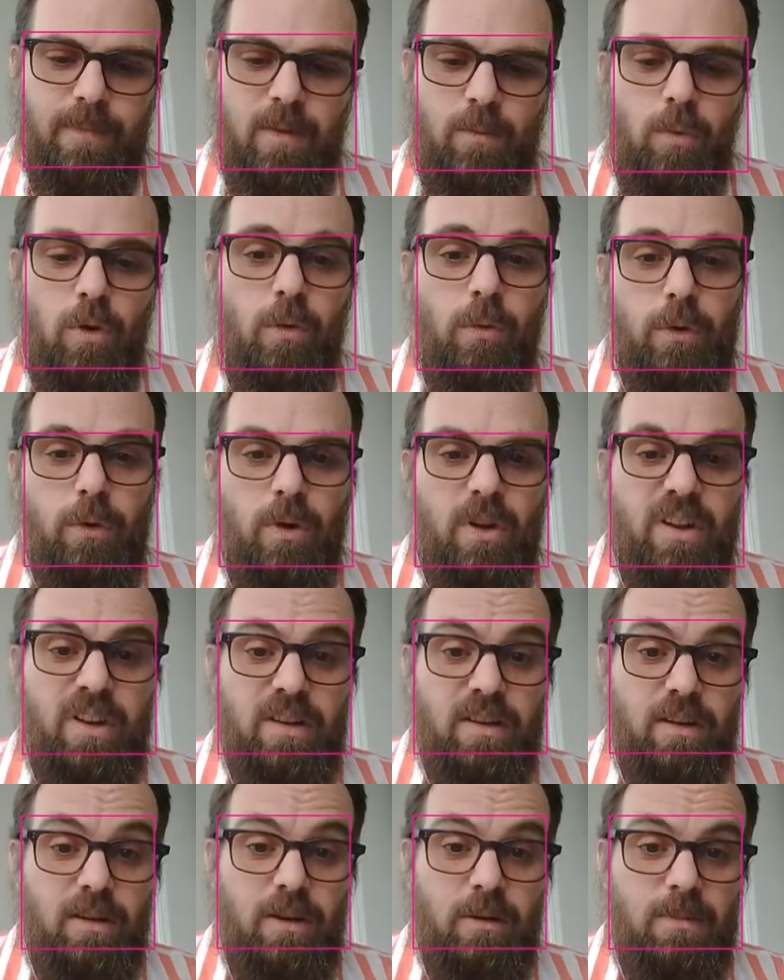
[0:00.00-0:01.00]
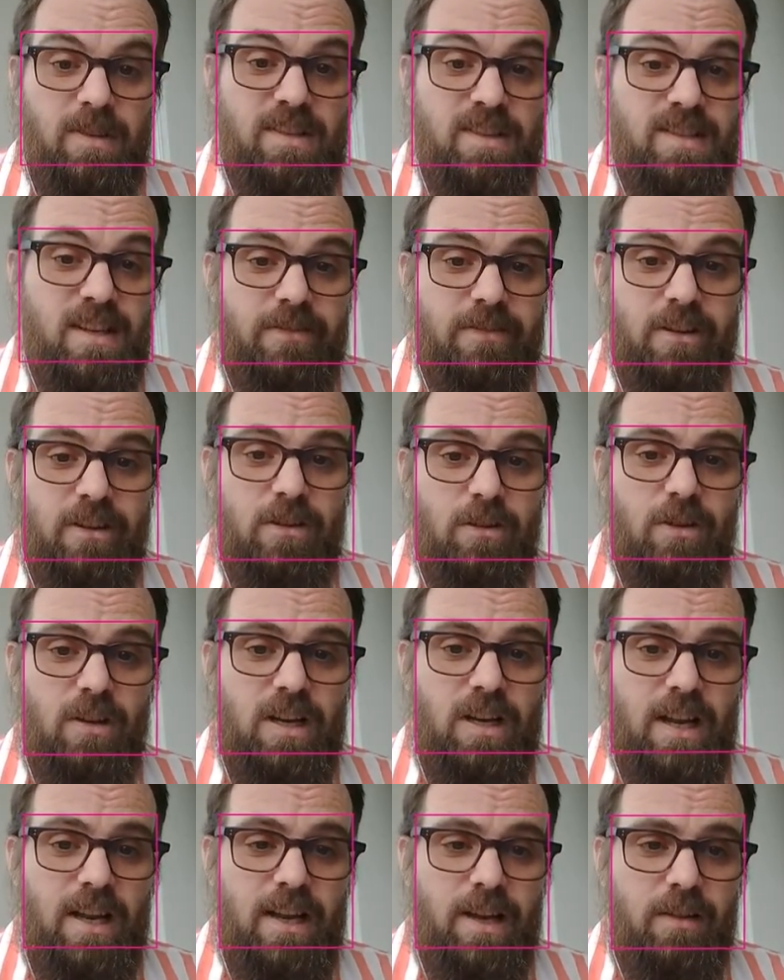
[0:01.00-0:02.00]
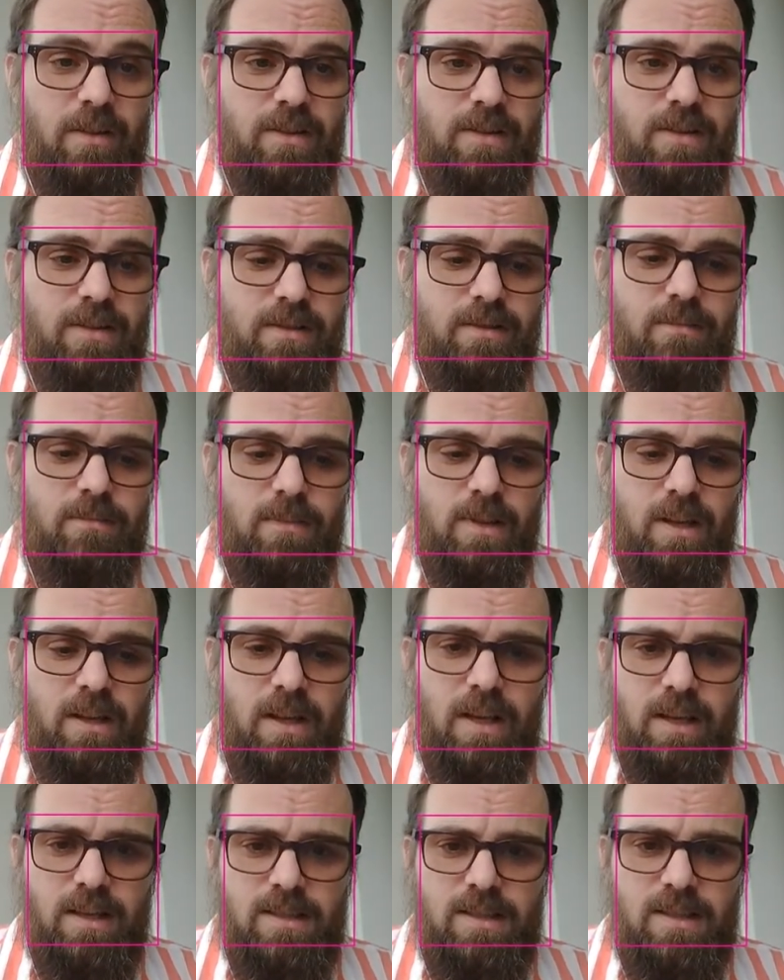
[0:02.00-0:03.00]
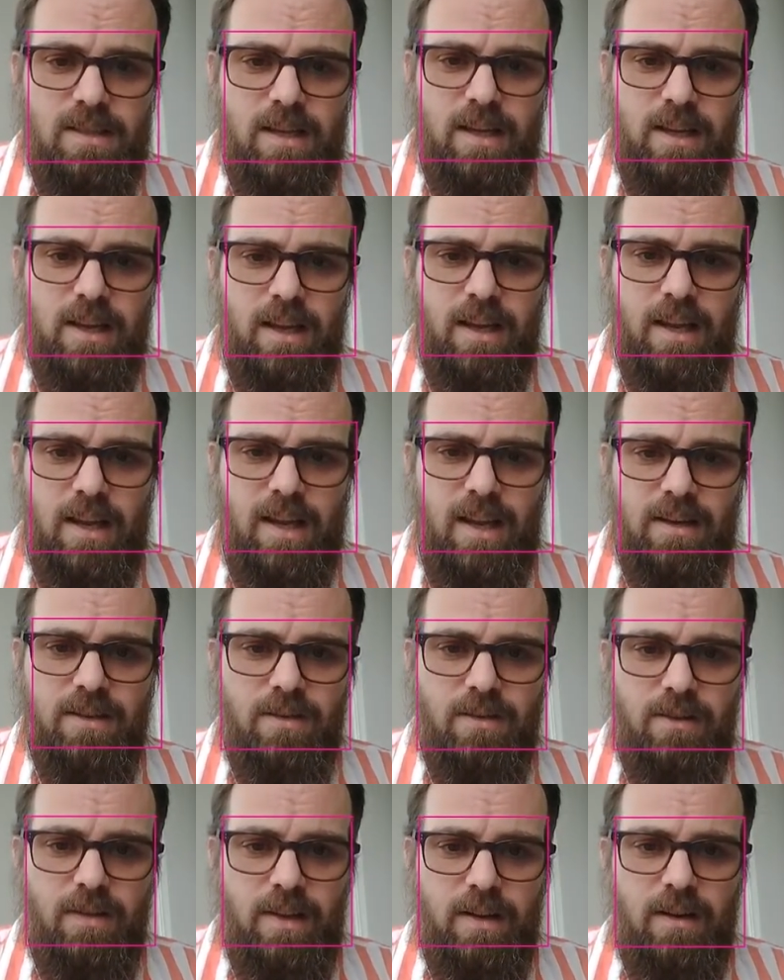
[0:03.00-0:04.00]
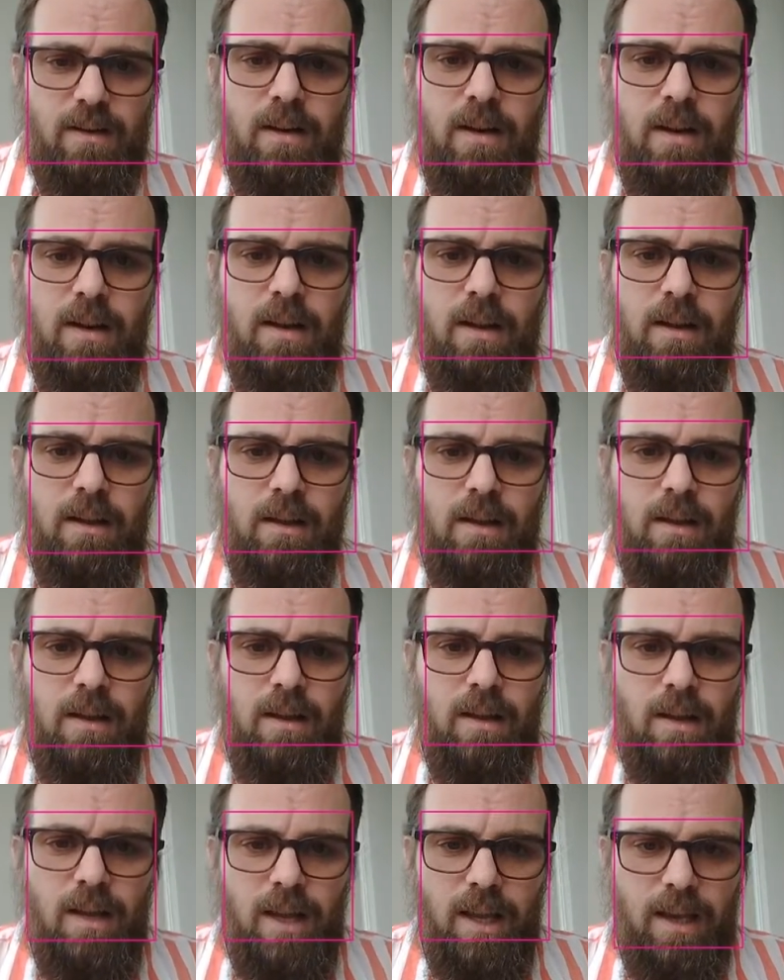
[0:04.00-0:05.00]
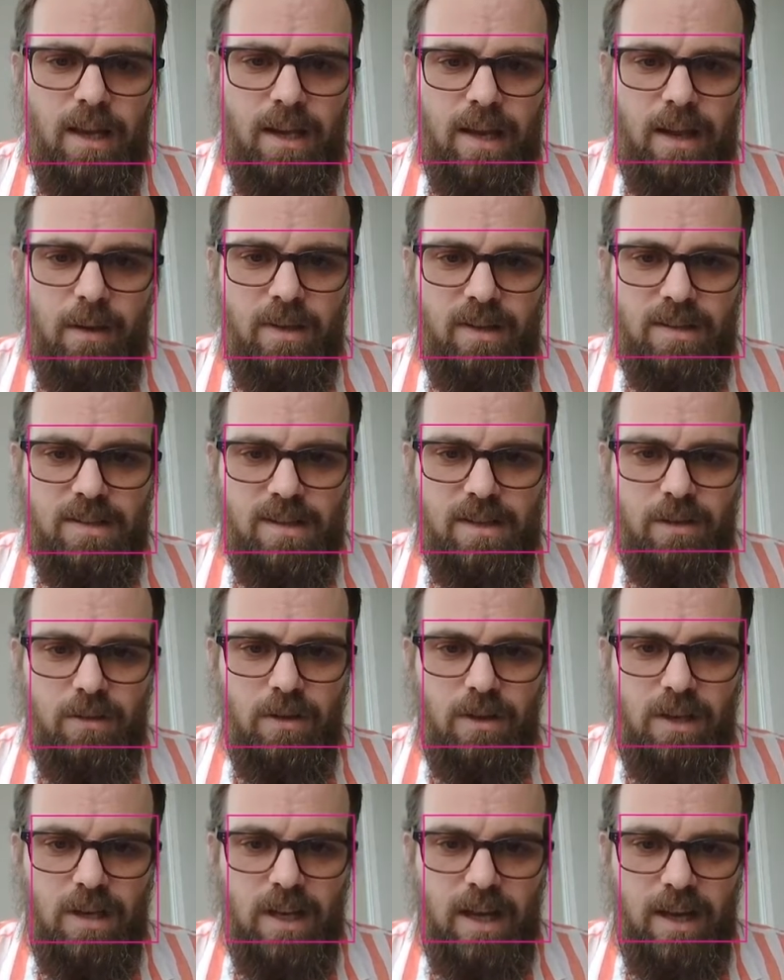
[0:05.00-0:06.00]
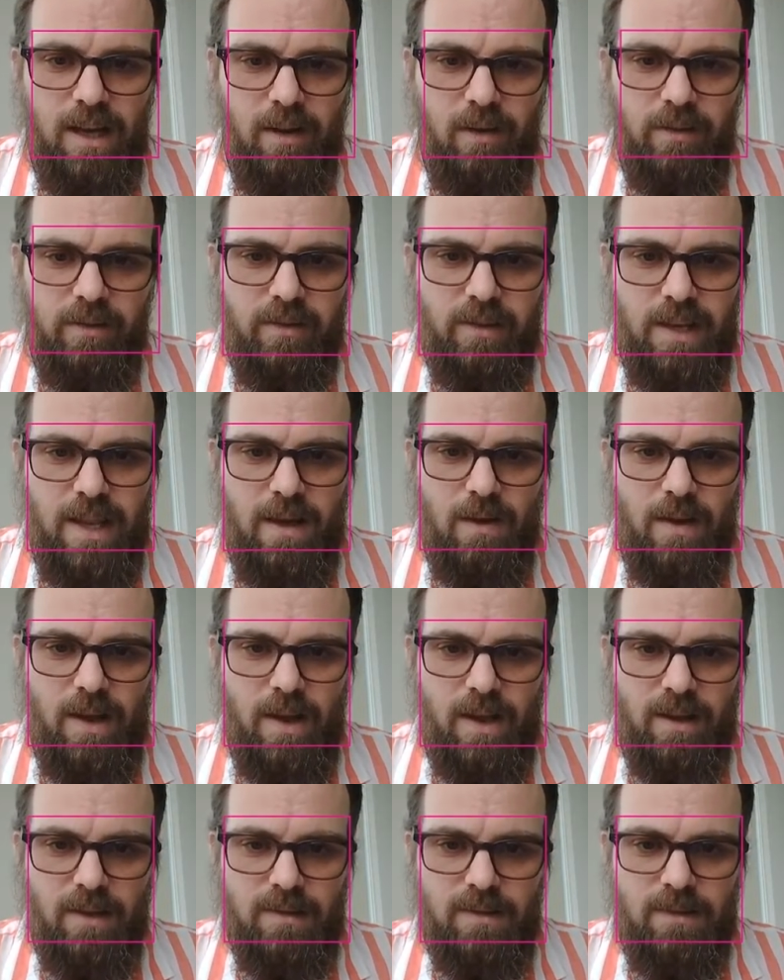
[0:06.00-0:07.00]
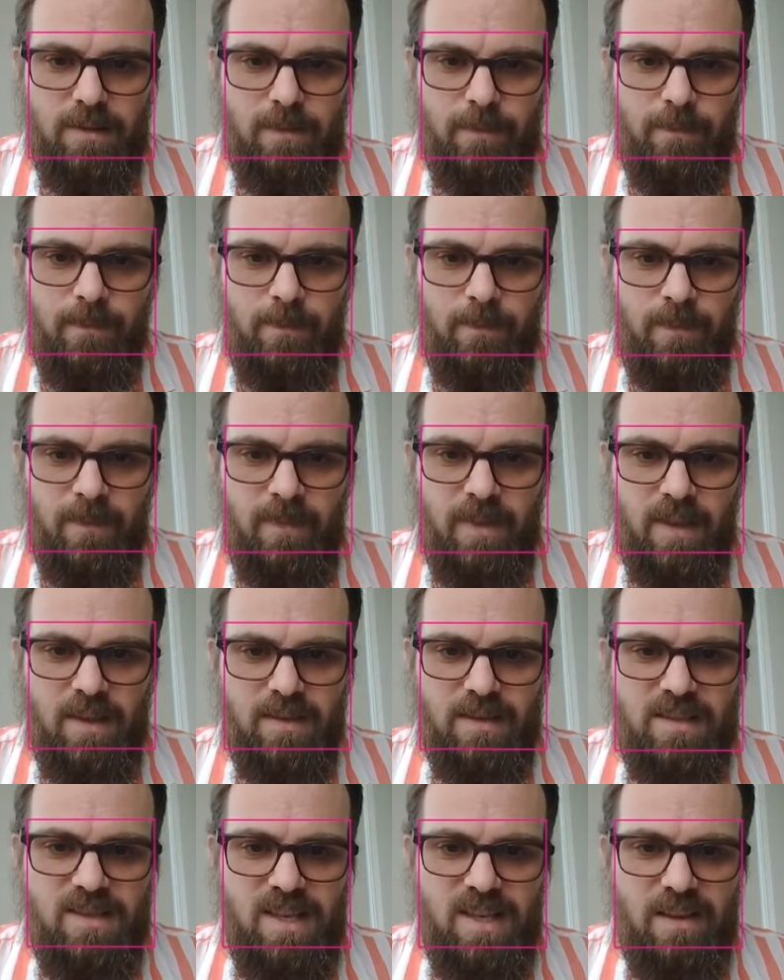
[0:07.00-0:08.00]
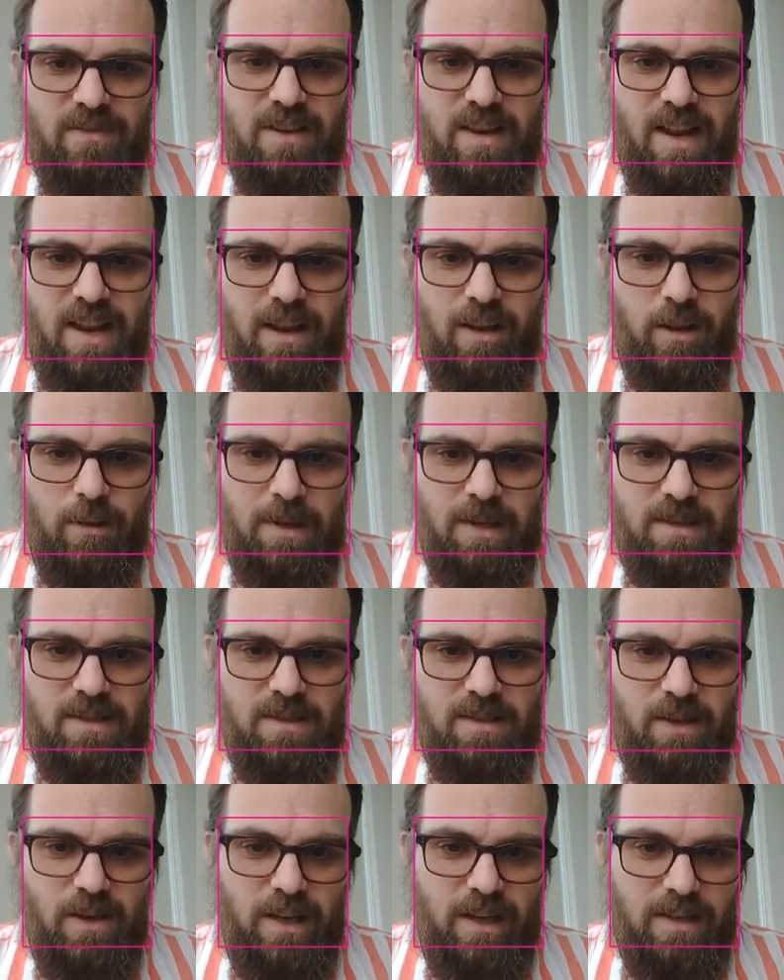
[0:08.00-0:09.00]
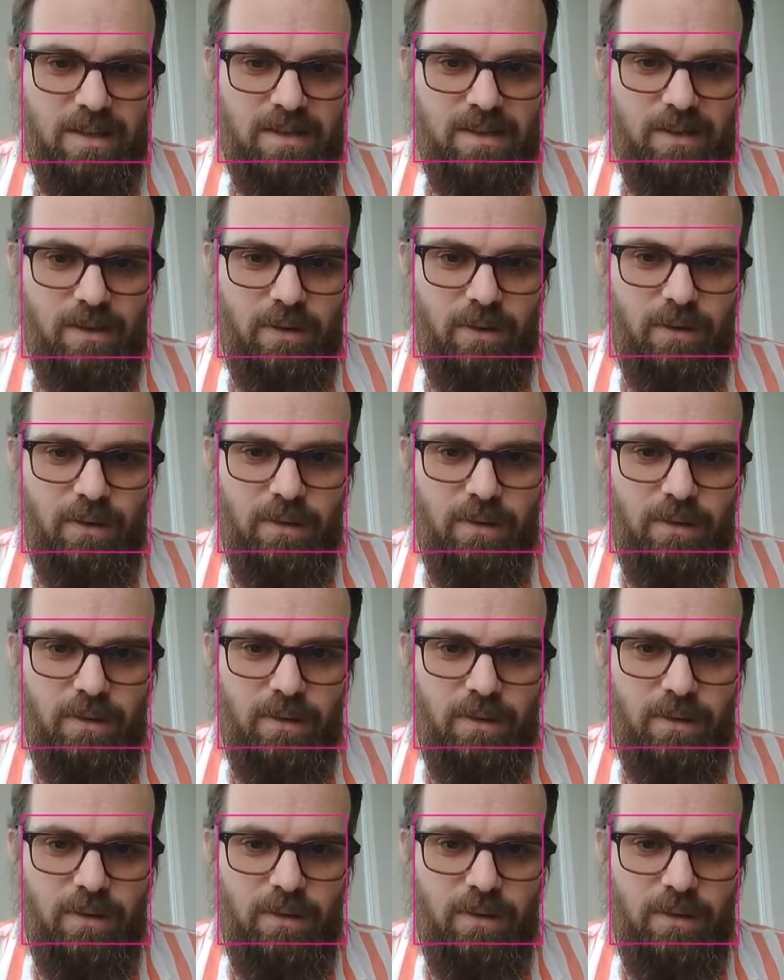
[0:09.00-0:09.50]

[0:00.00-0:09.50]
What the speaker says: Well, we want there to be 7 good guy healths. You hit enter there, and now we can see good guy health now has 7 elements starting at 0.